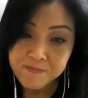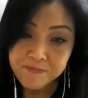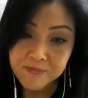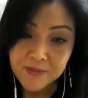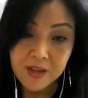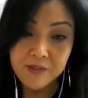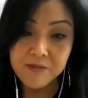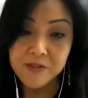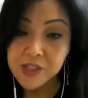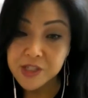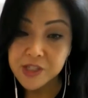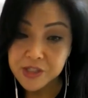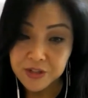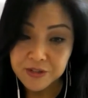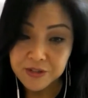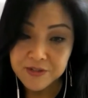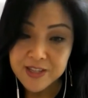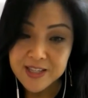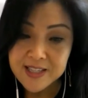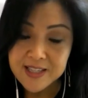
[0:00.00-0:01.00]
of the
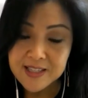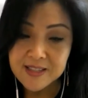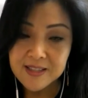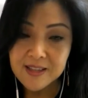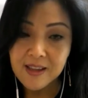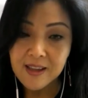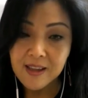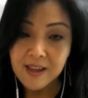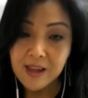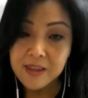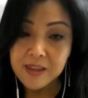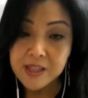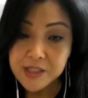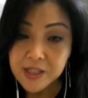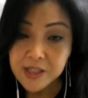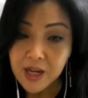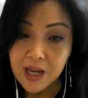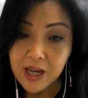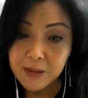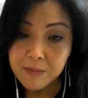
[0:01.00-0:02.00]
service and the
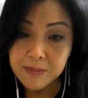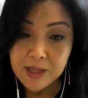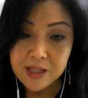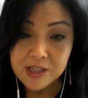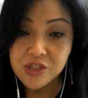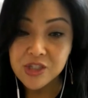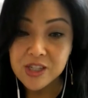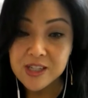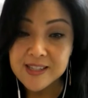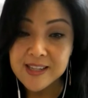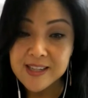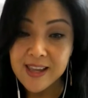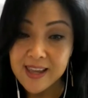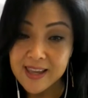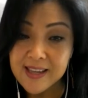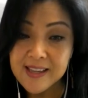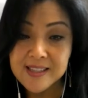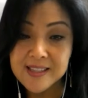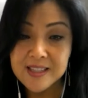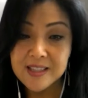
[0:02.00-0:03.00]
time that she
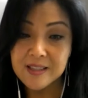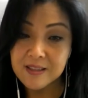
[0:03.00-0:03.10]
takes.